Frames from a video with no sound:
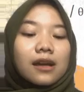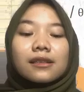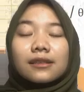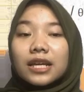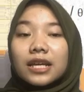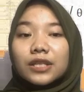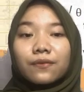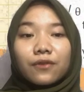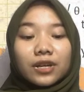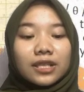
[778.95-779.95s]
Th is
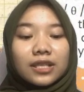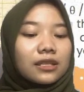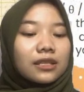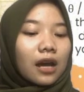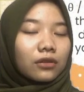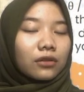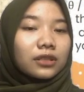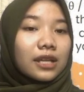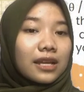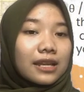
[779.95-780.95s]
voiceless sound,
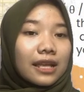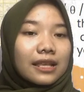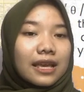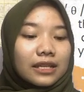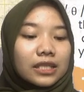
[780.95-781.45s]
that is,